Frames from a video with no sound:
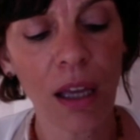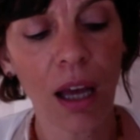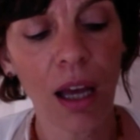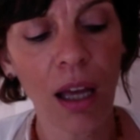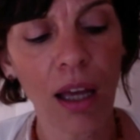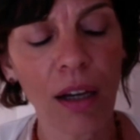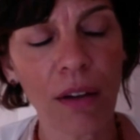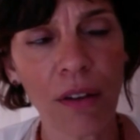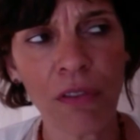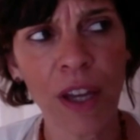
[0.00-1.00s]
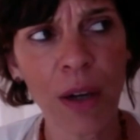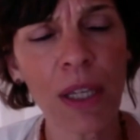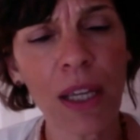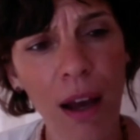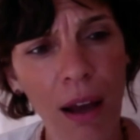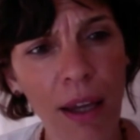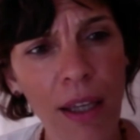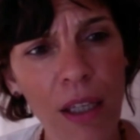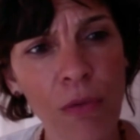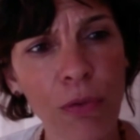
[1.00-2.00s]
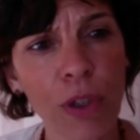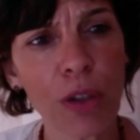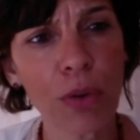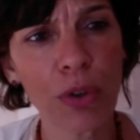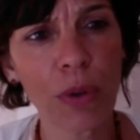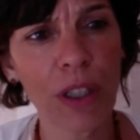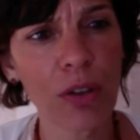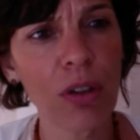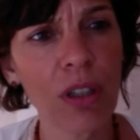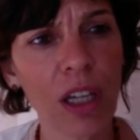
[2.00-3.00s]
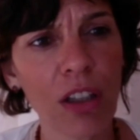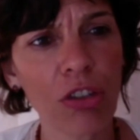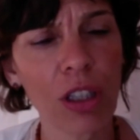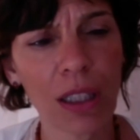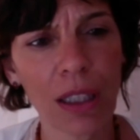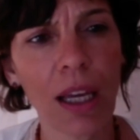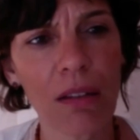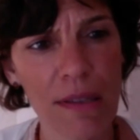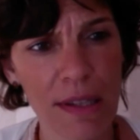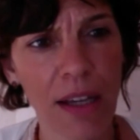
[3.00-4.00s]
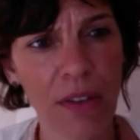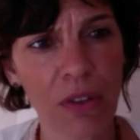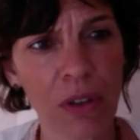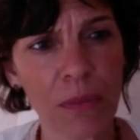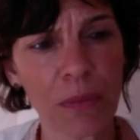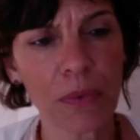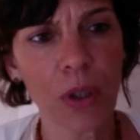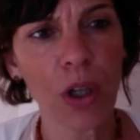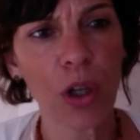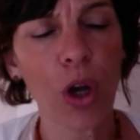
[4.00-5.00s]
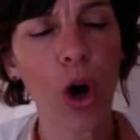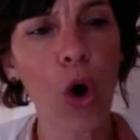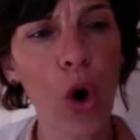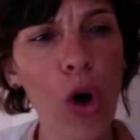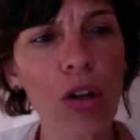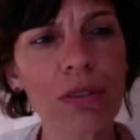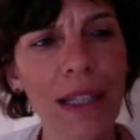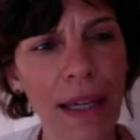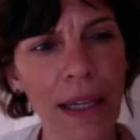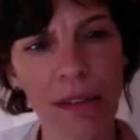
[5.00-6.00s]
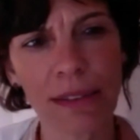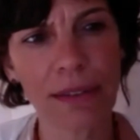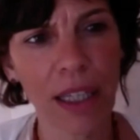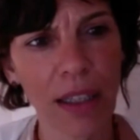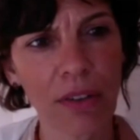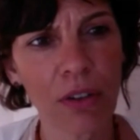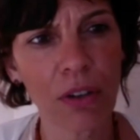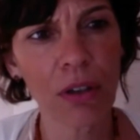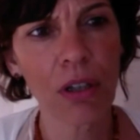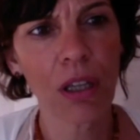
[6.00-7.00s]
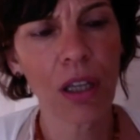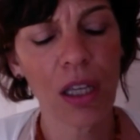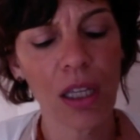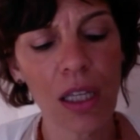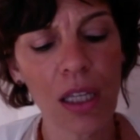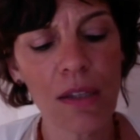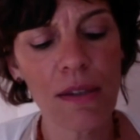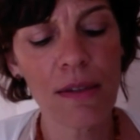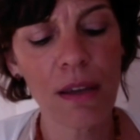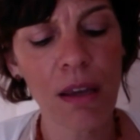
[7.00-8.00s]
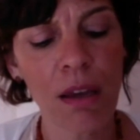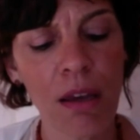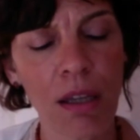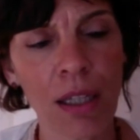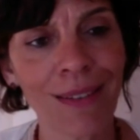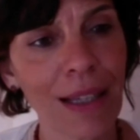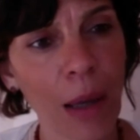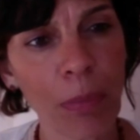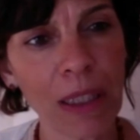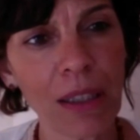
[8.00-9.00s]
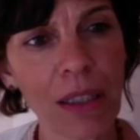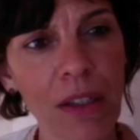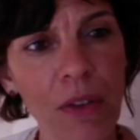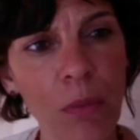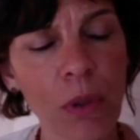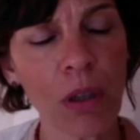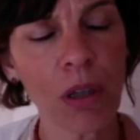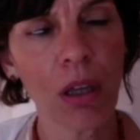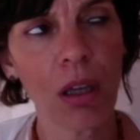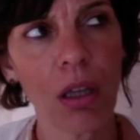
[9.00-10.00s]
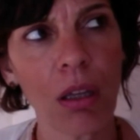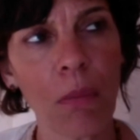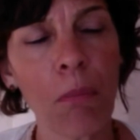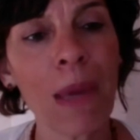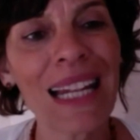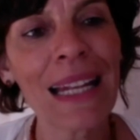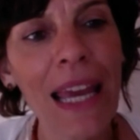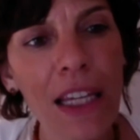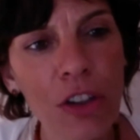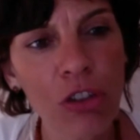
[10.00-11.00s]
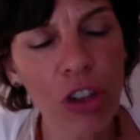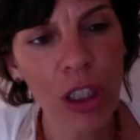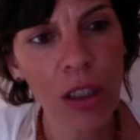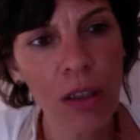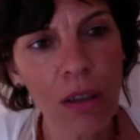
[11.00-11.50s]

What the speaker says: are very high if we look to education and health sector. All the health sector is in capitalism managing